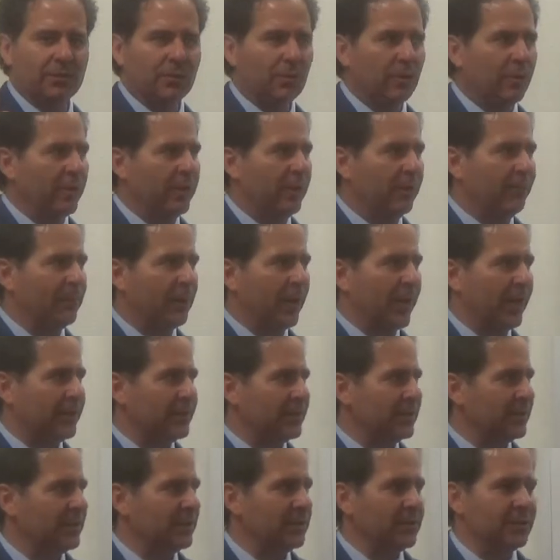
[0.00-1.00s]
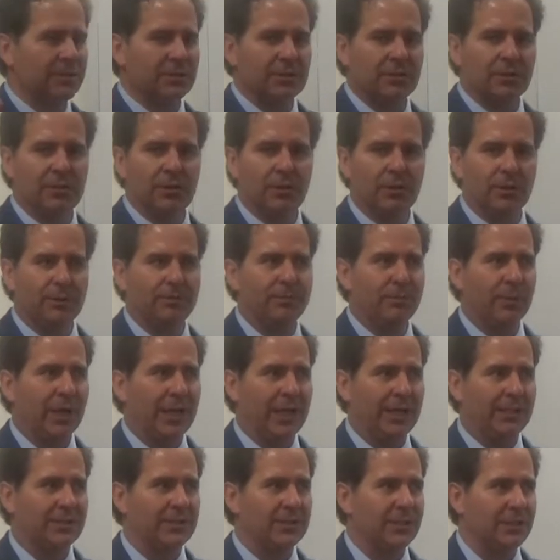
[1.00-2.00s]
oil prices, gold
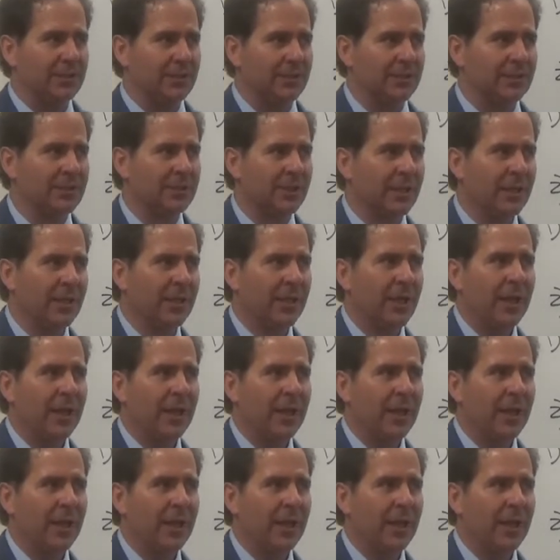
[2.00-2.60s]
prices,